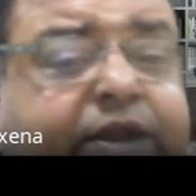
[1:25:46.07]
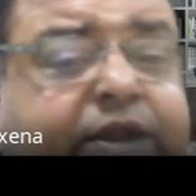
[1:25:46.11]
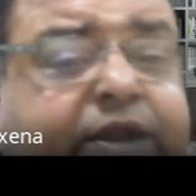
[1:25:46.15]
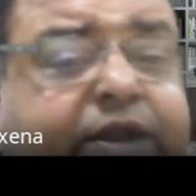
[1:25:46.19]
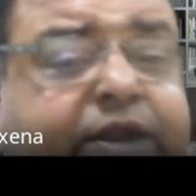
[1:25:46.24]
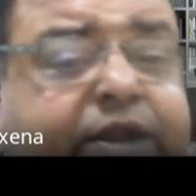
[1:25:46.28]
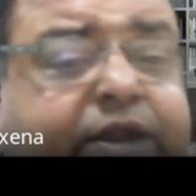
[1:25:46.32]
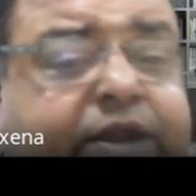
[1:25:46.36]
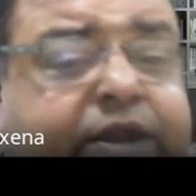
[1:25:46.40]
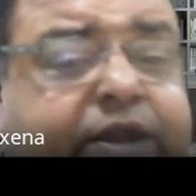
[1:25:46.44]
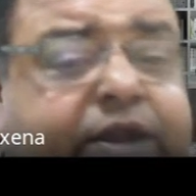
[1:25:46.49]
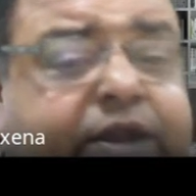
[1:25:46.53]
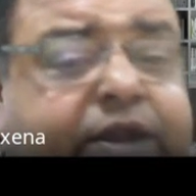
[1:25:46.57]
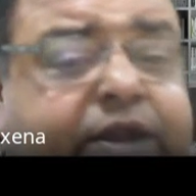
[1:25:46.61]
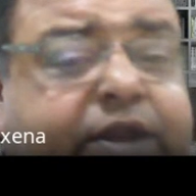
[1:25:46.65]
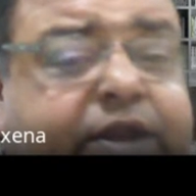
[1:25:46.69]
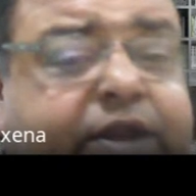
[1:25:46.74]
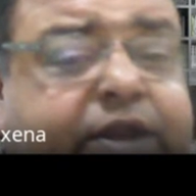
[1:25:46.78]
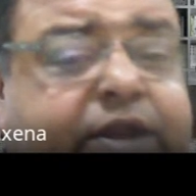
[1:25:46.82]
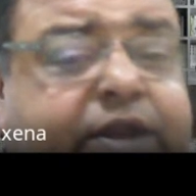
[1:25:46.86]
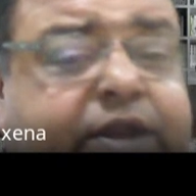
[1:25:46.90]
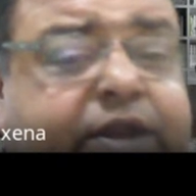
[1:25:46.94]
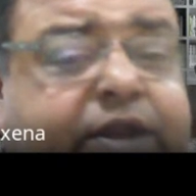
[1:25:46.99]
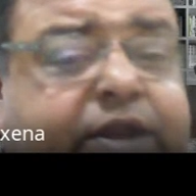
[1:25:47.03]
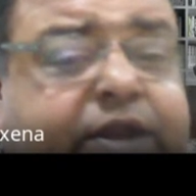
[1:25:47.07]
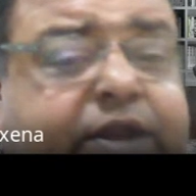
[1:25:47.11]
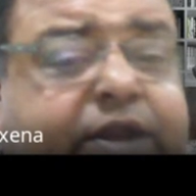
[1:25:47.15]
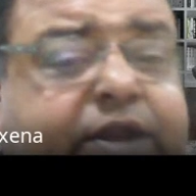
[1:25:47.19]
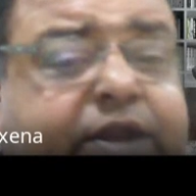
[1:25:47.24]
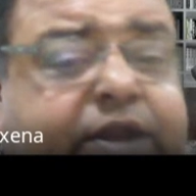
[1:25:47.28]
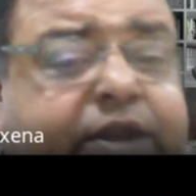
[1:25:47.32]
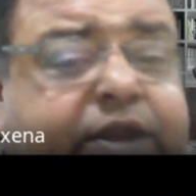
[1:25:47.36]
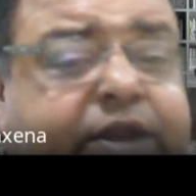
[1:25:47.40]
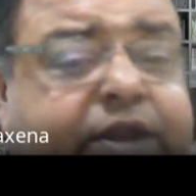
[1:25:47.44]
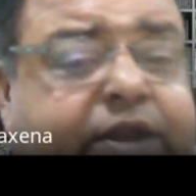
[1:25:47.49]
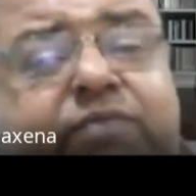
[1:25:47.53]
the above
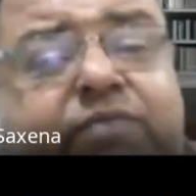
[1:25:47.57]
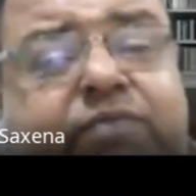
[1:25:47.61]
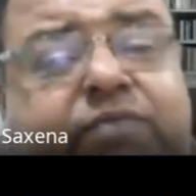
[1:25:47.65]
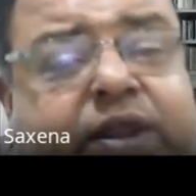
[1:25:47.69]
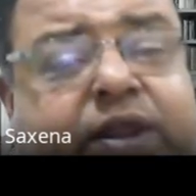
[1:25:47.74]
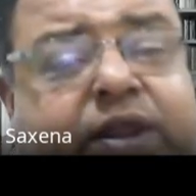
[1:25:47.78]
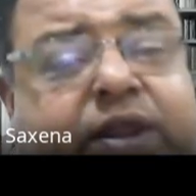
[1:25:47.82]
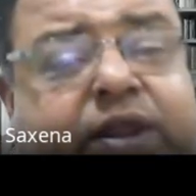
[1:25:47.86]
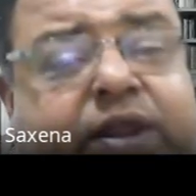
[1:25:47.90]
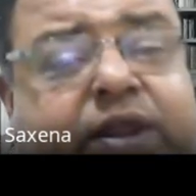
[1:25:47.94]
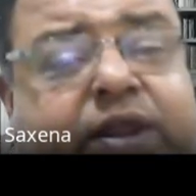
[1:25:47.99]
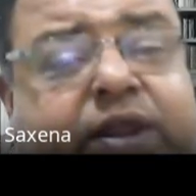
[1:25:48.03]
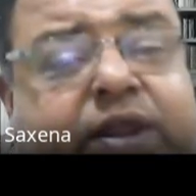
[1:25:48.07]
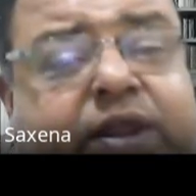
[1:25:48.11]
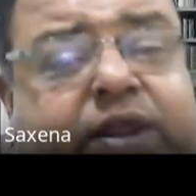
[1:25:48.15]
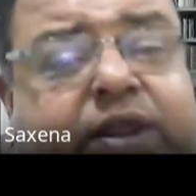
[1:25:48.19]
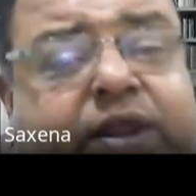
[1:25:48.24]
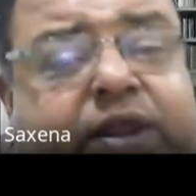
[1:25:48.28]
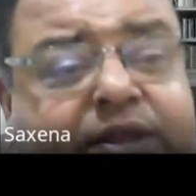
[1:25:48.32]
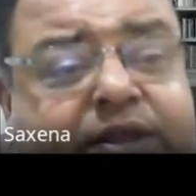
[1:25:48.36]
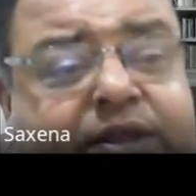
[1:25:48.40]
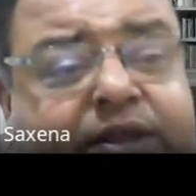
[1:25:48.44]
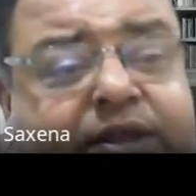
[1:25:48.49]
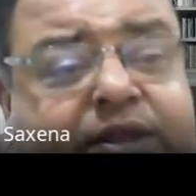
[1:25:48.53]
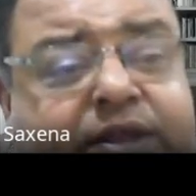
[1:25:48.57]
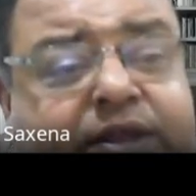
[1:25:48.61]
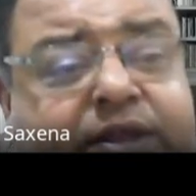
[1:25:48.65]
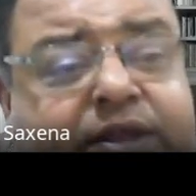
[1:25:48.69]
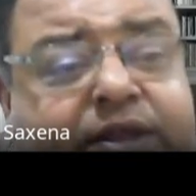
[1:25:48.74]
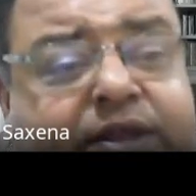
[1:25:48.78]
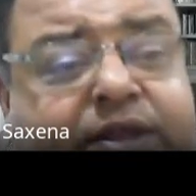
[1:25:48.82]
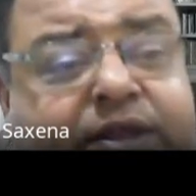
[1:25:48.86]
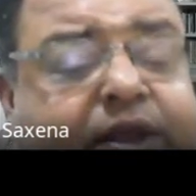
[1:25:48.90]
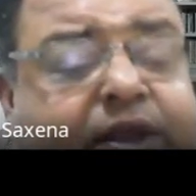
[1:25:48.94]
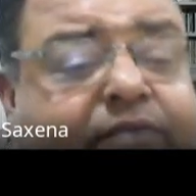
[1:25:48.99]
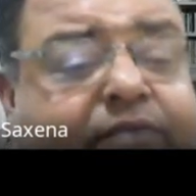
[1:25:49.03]
innovative technology is to
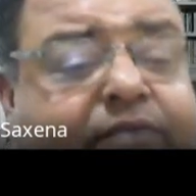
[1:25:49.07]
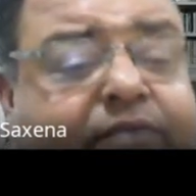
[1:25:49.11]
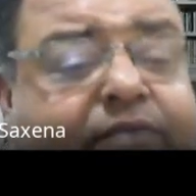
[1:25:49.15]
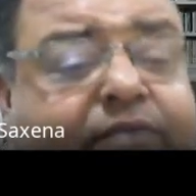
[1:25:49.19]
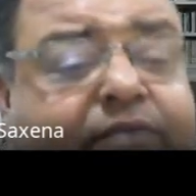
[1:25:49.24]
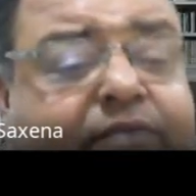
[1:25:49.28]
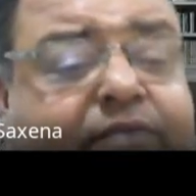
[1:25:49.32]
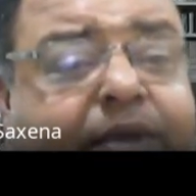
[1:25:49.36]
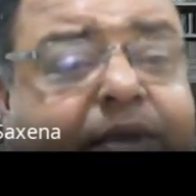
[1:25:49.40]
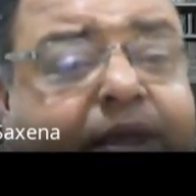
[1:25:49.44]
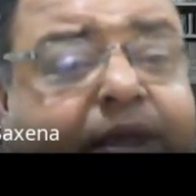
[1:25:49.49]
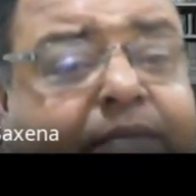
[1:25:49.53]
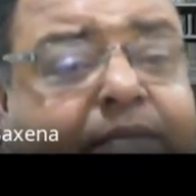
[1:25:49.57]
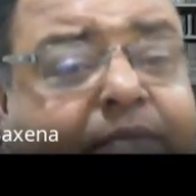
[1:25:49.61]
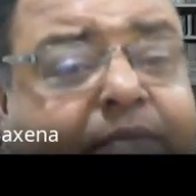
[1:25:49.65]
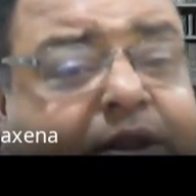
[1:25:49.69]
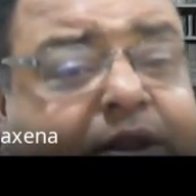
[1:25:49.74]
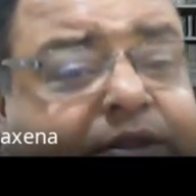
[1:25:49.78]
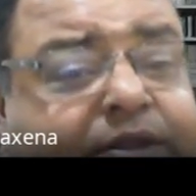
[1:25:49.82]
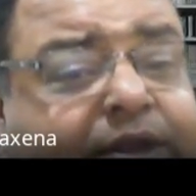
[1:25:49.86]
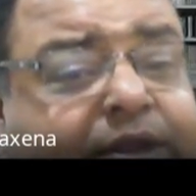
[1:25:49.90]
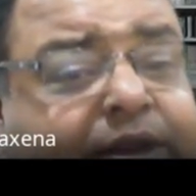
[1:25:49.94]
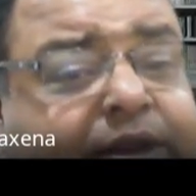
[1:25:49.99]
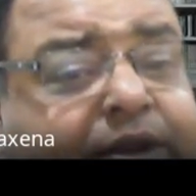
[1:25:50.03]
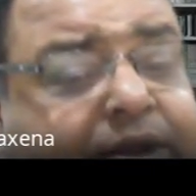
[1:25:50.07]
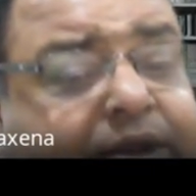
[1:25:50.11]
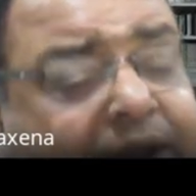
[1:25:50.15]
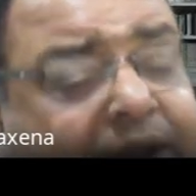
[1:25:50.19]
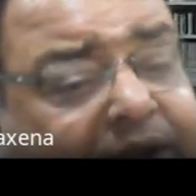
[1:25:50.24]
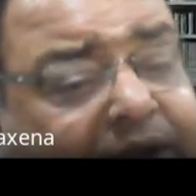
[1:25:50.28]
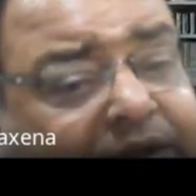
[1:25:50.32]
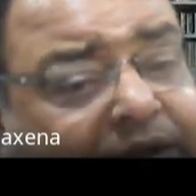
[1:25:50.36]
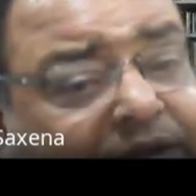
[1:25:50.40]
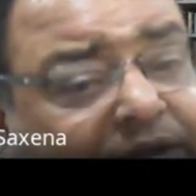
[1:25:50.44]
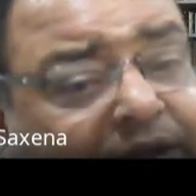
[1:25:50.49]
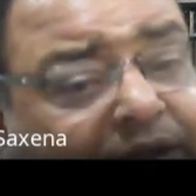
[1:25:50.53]
develop emerging
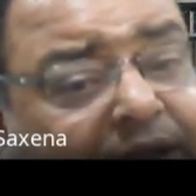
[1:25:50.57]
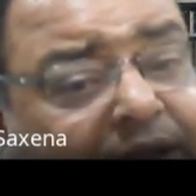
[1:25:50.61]
trends in